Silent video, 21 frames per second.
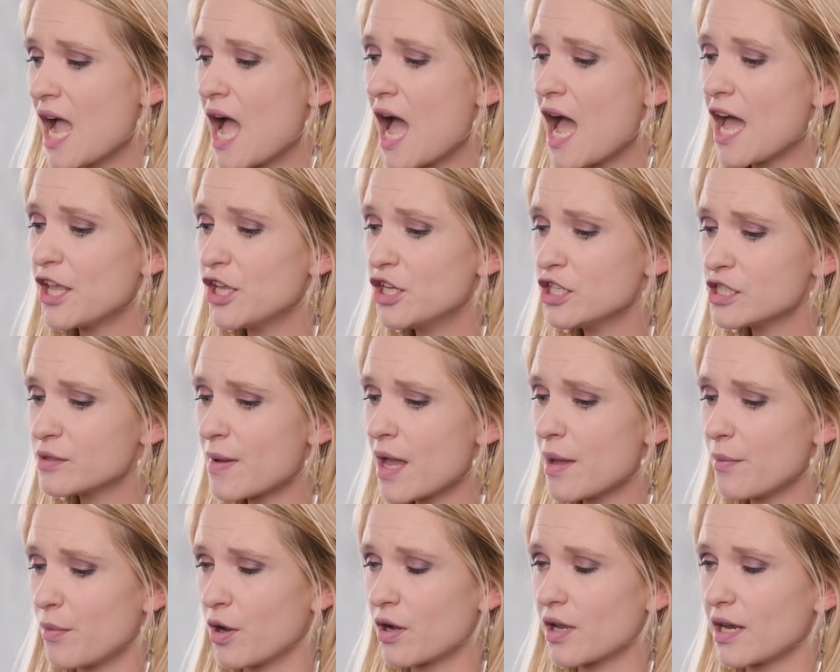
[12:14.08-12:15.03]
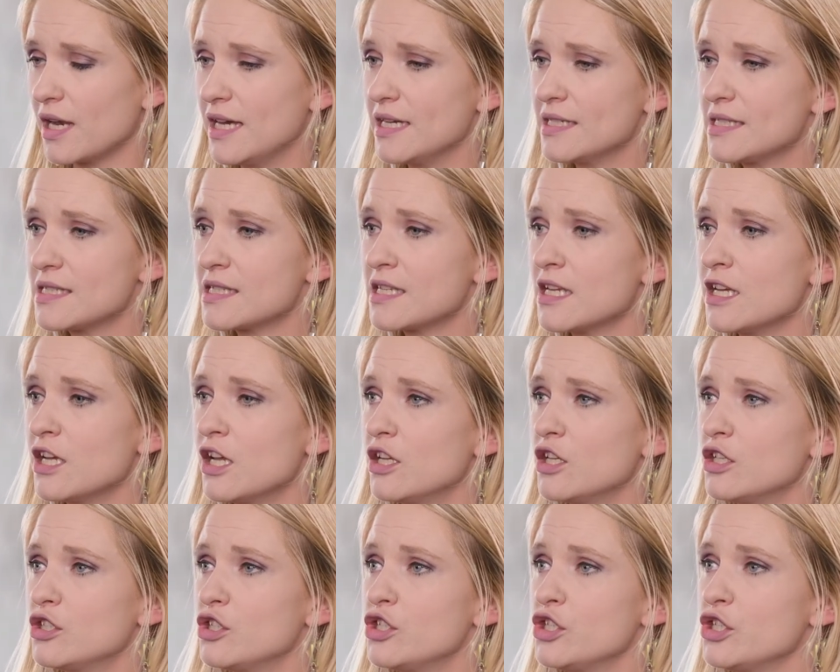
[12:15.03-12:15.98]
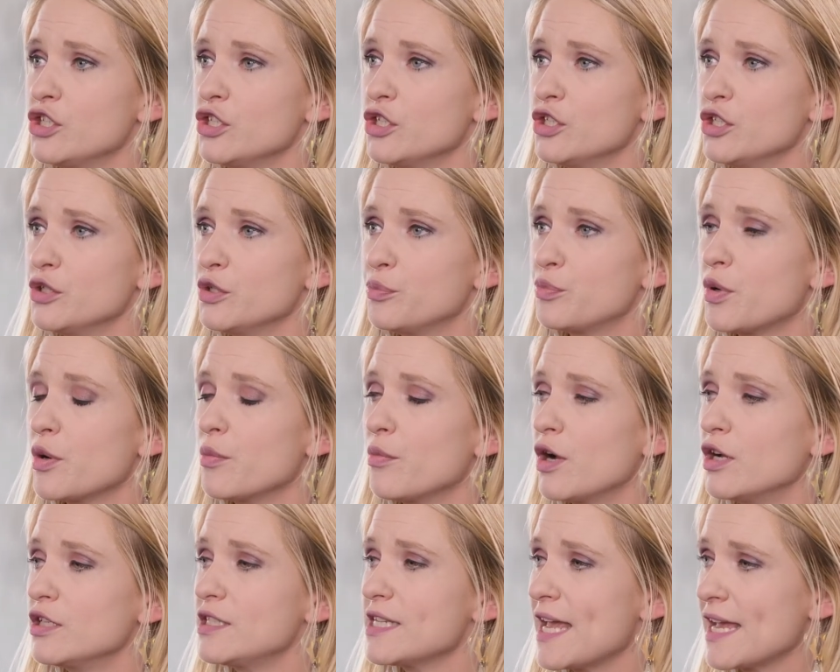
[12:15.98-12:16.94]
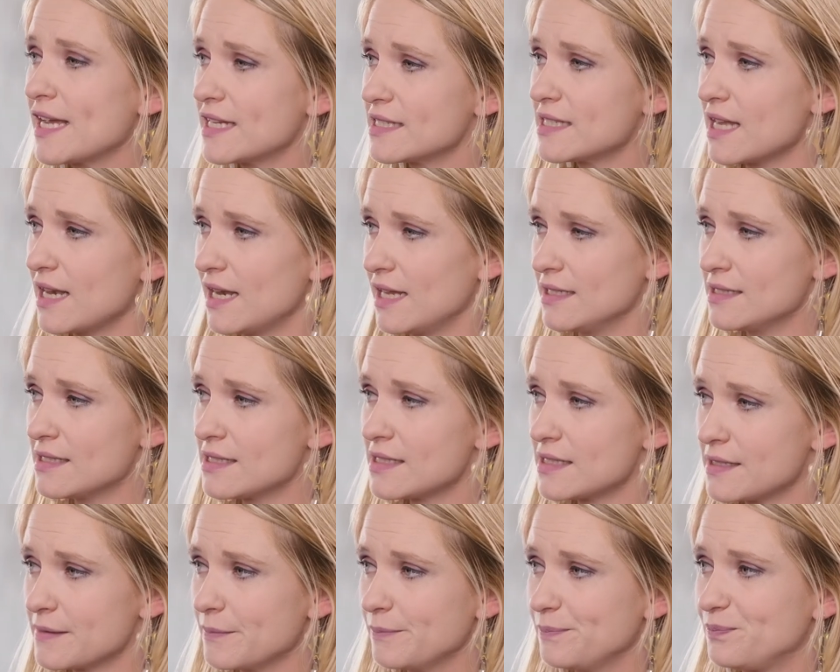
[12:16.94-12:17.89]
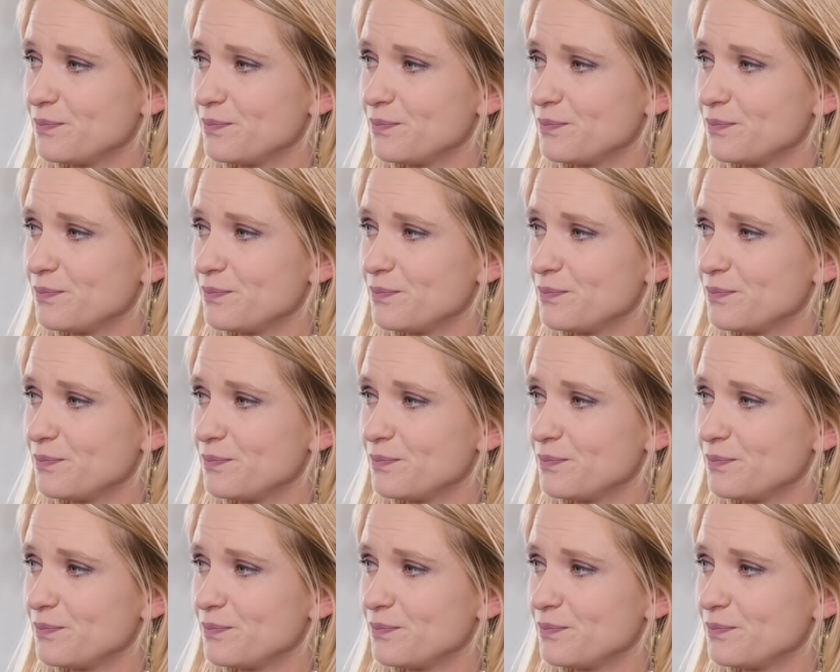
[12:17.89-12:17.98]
I use my booklets to promote excellence.